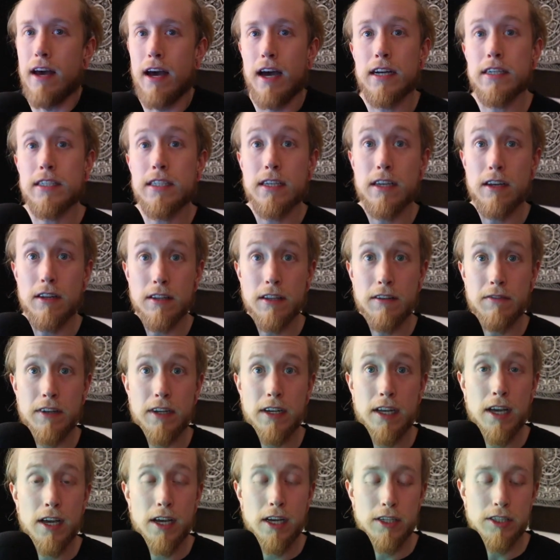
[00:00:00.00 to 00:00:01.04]
actually i'll leave
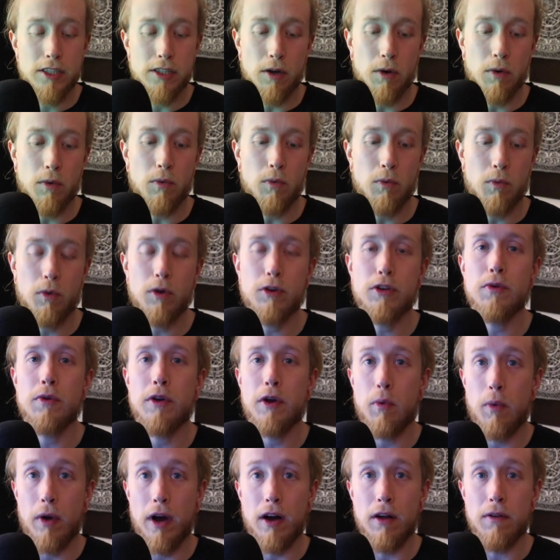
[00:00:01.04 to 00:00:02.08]
it so we're
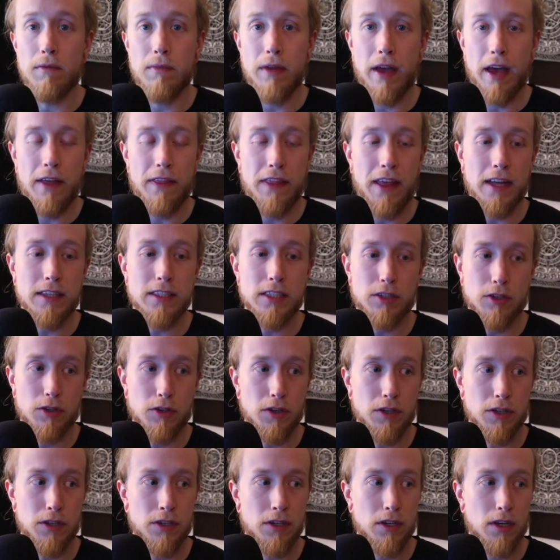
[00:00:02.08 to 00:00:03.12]
doing well and that's
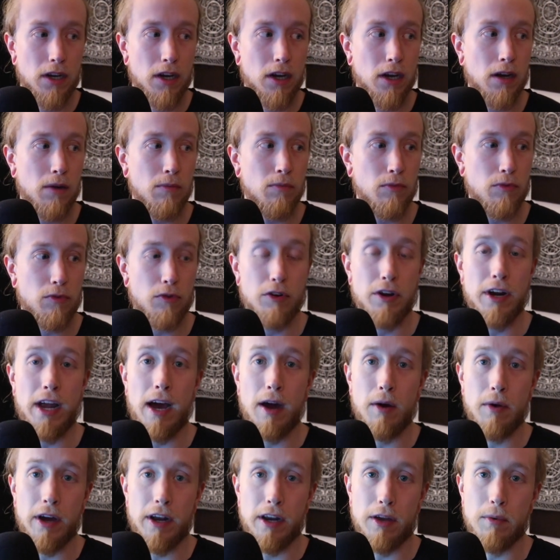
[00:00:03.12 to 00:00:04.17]
good um, for
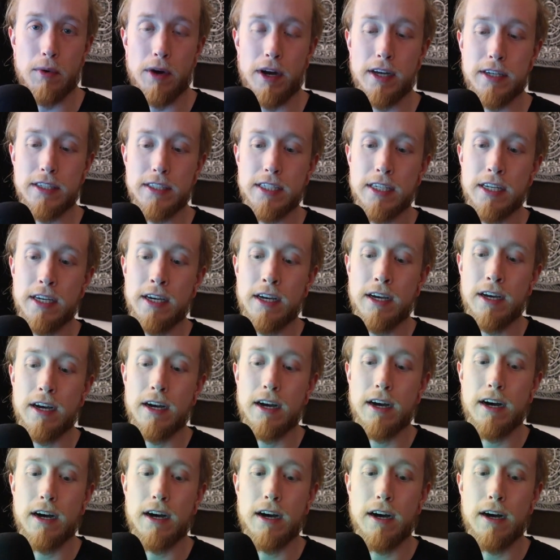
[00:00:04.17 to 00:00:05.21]
now anyways
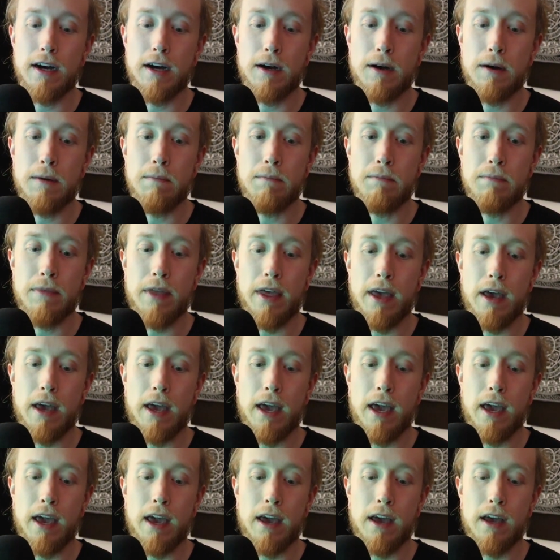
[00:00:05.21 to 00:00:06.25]
um,
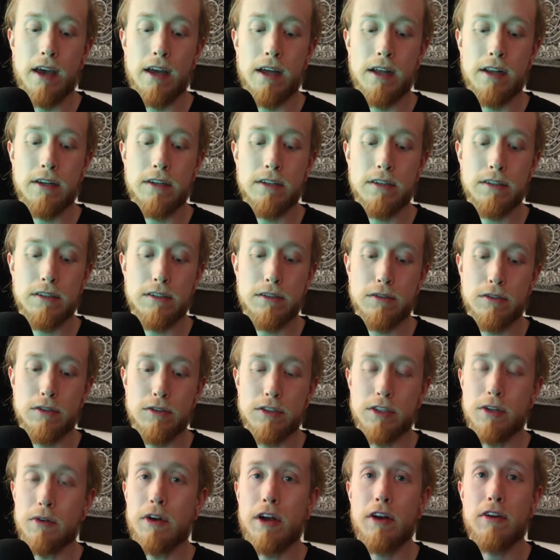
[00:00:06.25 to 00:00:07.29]
and
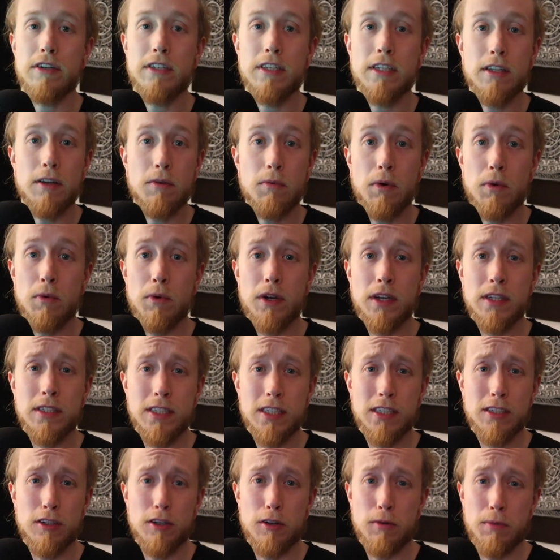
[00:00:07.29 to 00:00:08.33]
there's no guarantee that we will
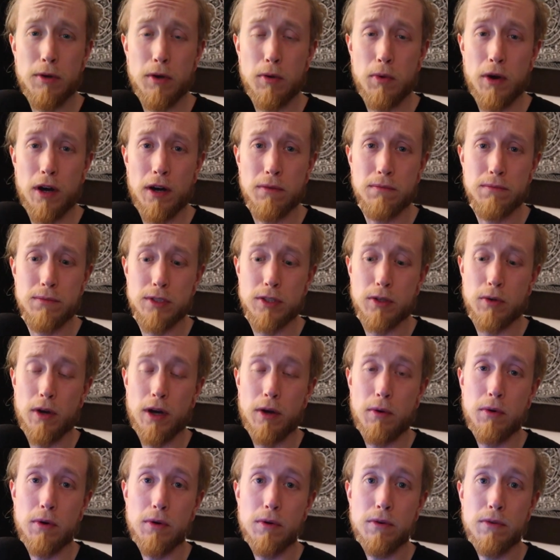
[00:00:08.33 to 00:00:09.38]
continue to be well. So
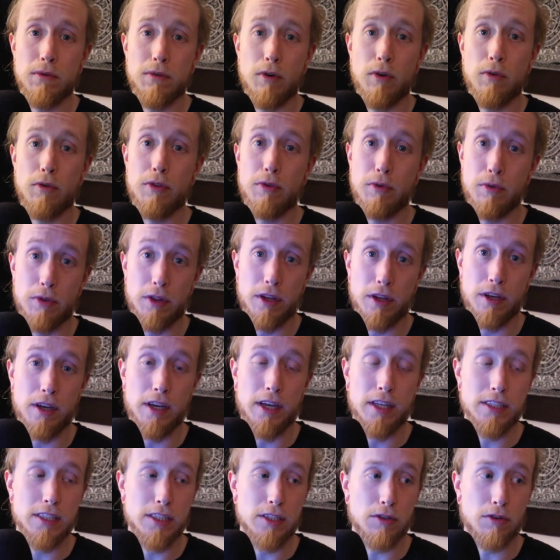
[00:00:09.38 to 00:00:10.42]
I will through the
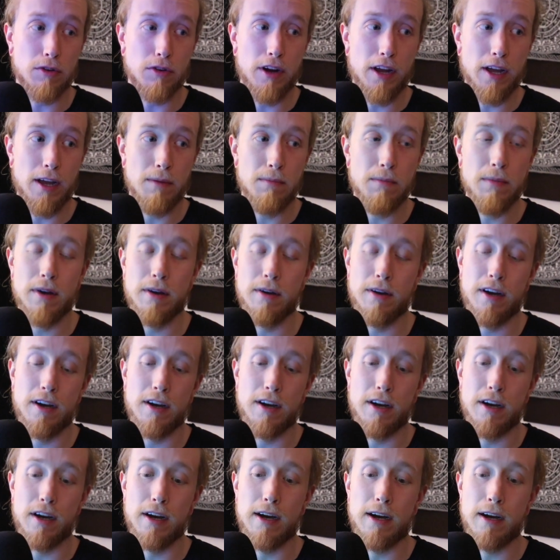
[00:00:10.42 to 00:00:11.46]
Instagram
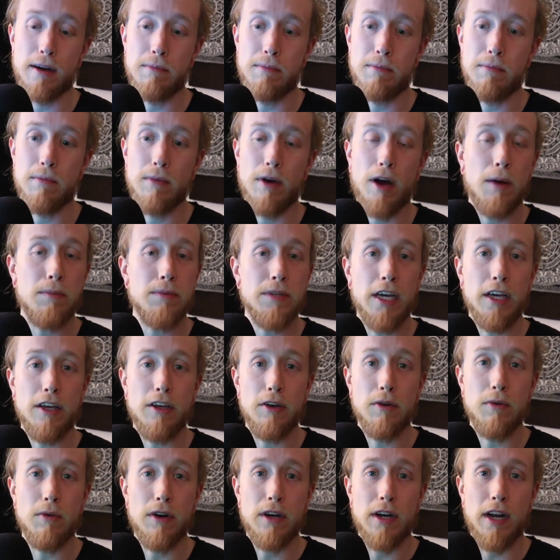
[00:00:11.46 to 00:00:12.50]
uh, update
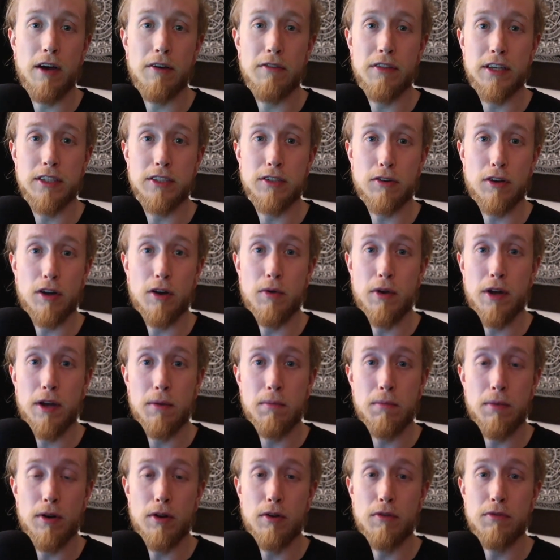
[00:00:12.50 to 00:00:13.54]
you on how things are going,
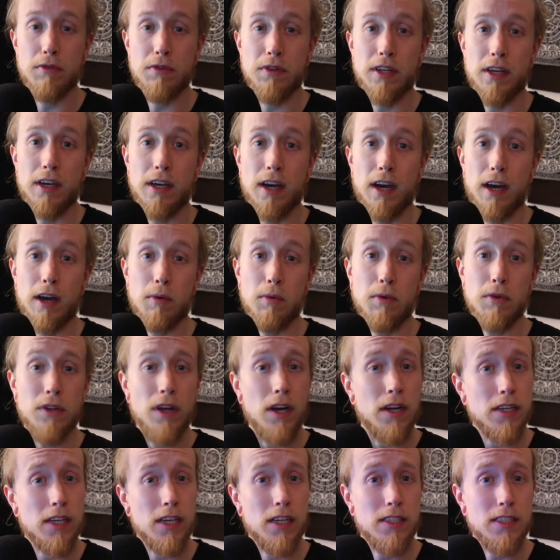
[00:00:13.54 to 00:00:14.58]
but hopefully I will
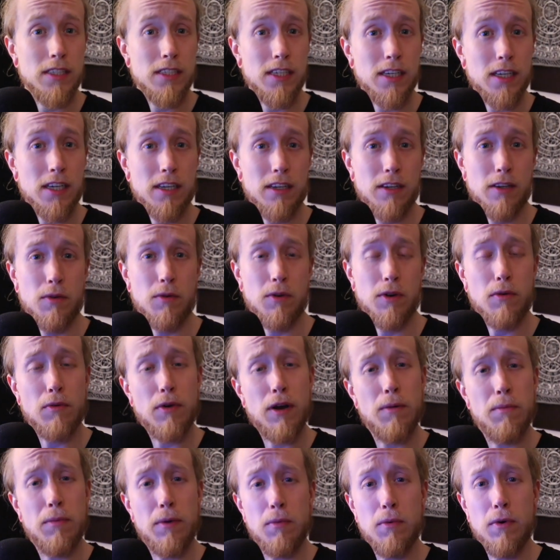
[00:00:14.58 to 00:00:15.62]
not get sick and no one
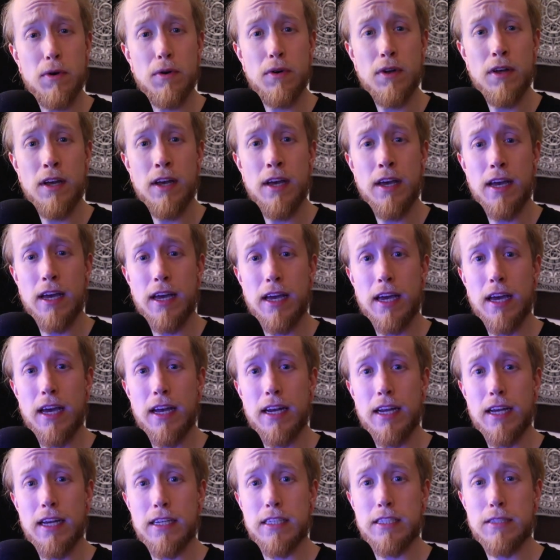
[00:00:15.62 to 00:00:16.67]
around me will
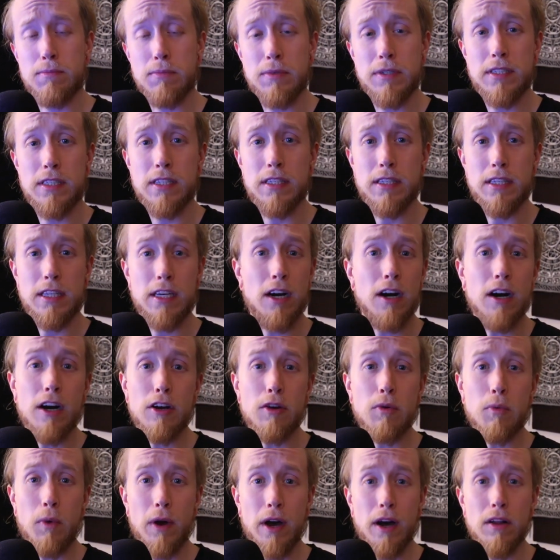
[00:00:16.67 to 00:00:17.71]
get explicitly
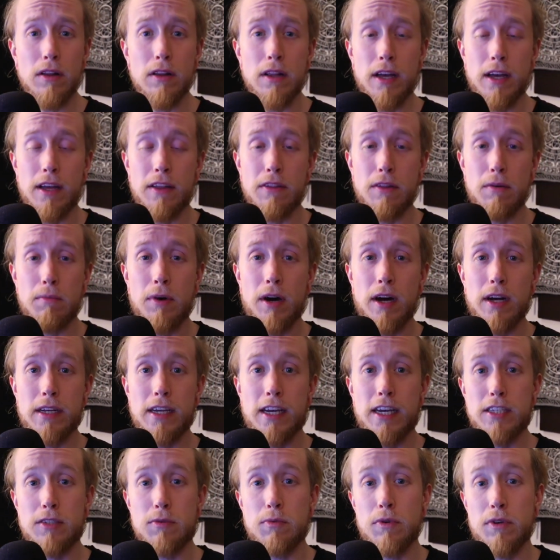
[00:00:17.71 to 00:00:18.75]
unwell and the
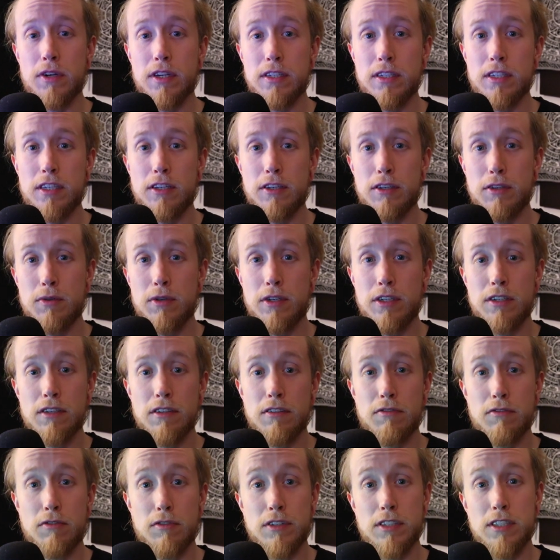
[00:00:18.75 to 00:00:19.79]
podcast will continue into
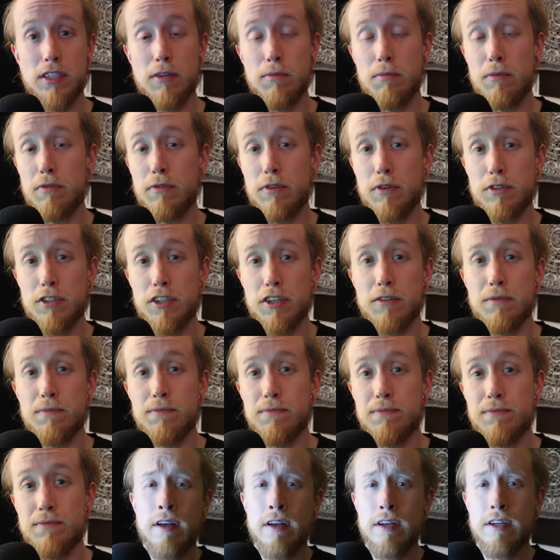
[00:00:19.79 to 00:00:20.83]
the foreseeable future.
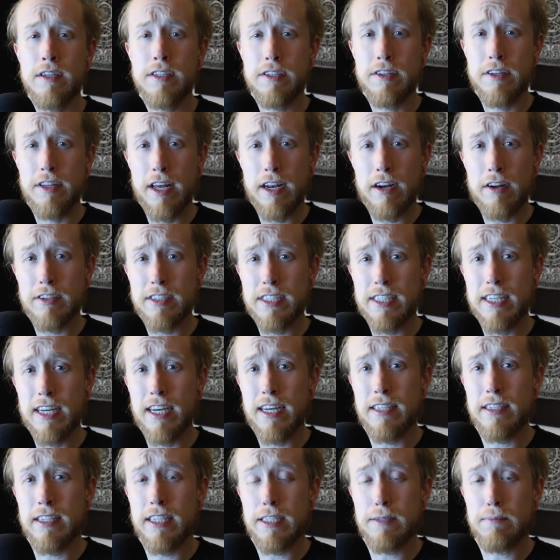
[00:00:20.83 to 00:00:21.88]
So that all
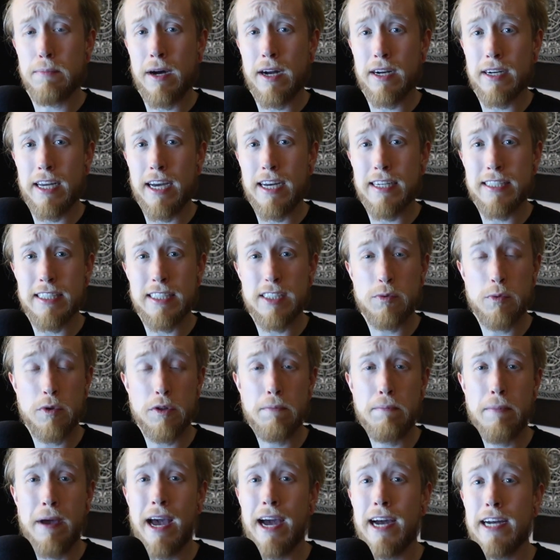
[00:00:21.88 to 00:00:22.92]
said, this podcast is
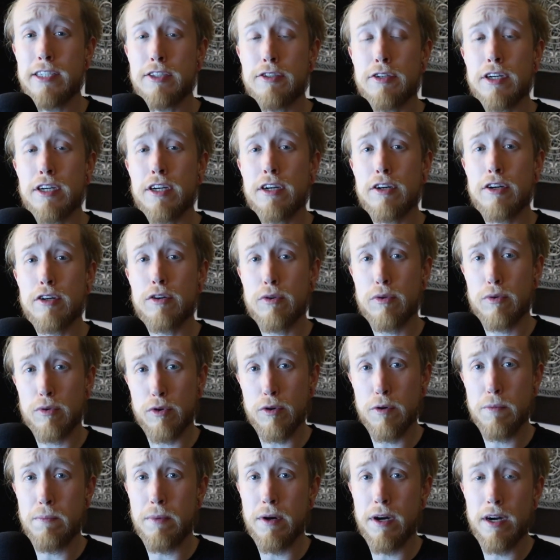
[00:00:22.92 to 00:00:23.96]
with Patrick
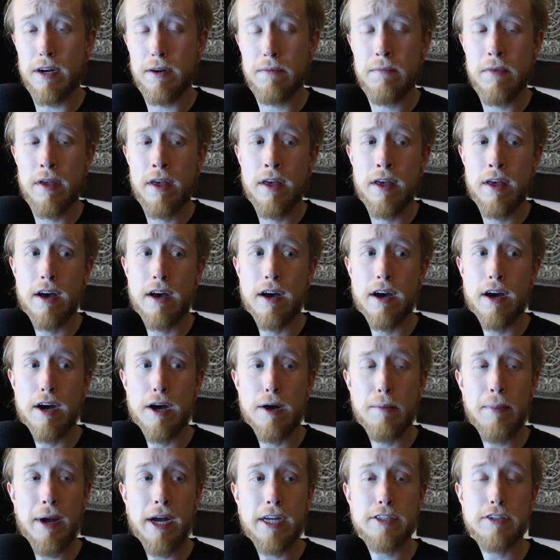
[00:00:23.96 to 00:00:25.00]
Kroupa.
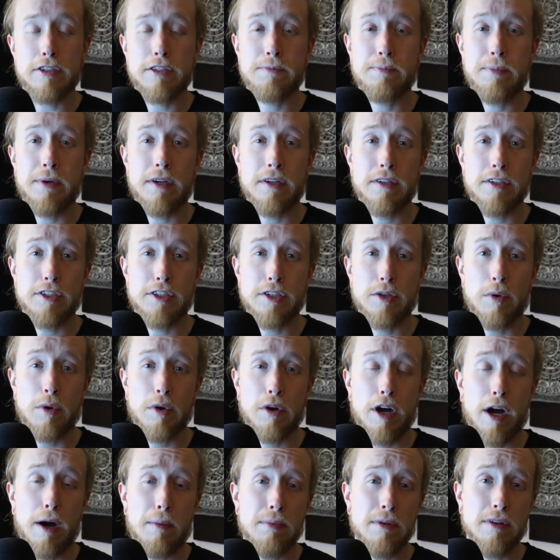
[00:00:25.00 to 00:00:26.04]
Uh, Patrick's been on the show a
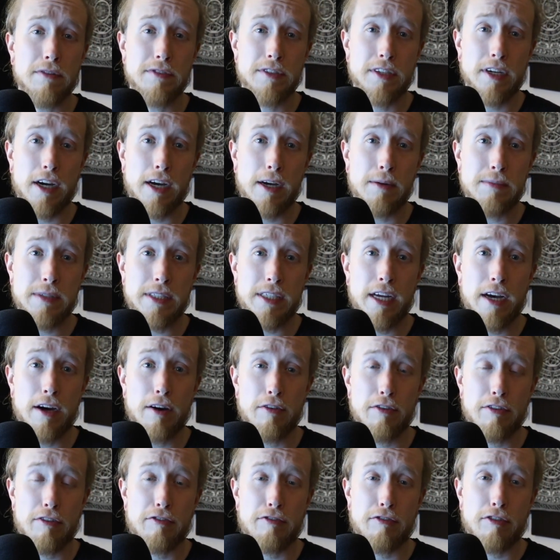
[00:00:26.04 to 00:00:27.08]
couple of times
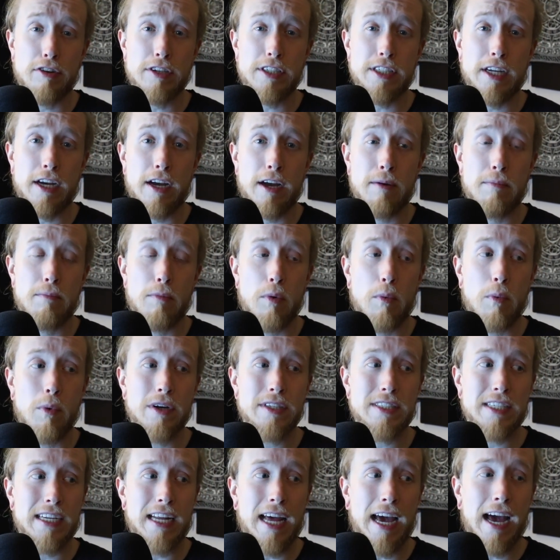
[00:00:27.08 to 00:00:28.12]
now. The first time
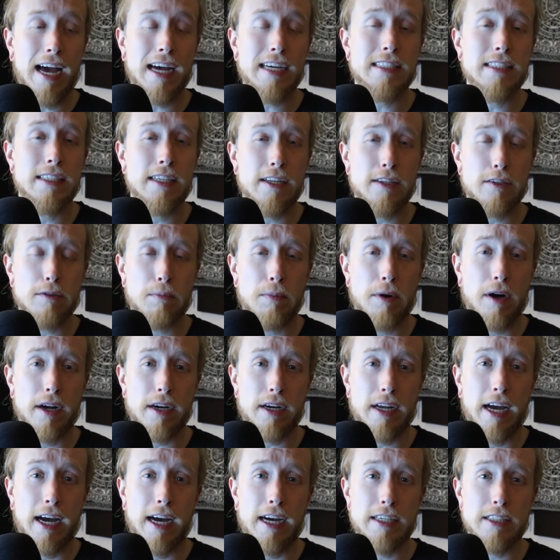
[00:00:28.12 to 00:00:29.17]
was an accidental
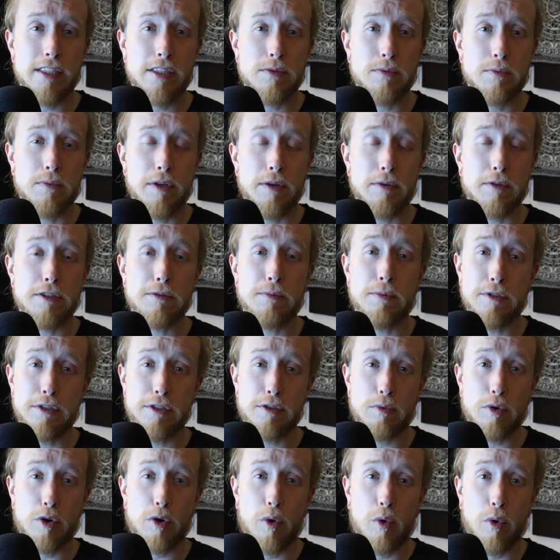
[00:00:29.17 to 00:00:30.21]
podcast. We were supposed
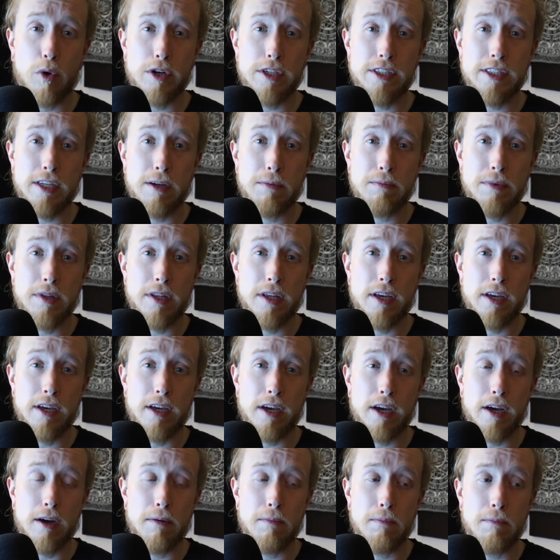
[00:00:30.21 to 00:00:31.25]
to record
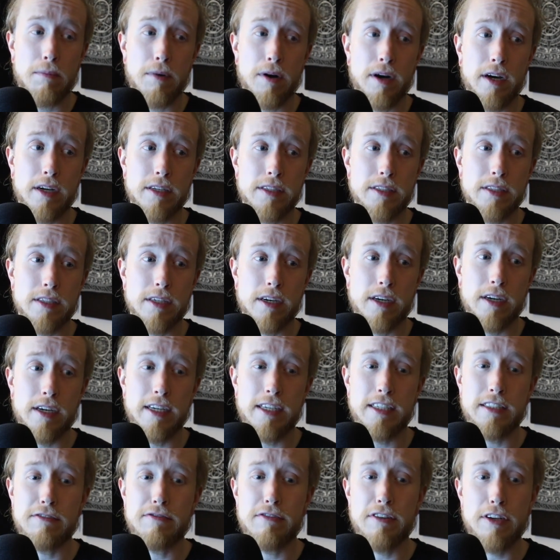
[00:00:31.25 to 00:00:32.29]
something, but uh,
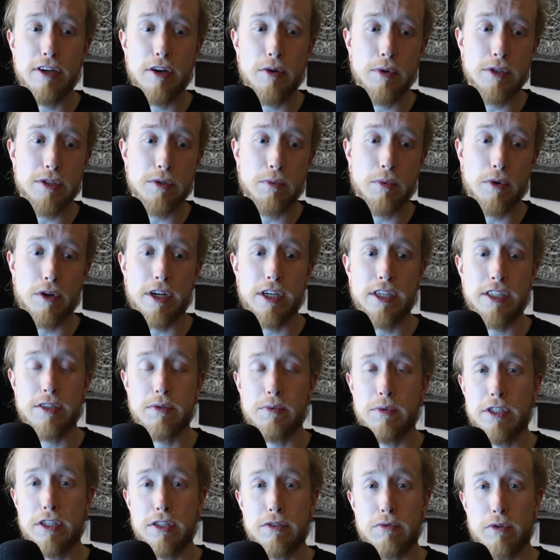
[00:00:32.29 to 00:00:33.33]
his video wasn't working, so
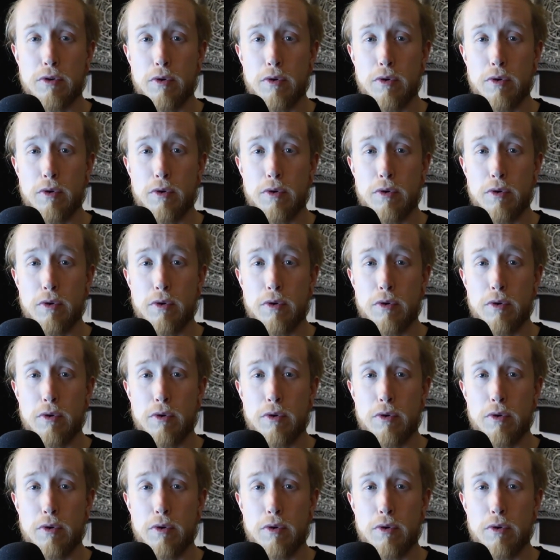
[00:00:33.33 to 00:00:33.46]
we just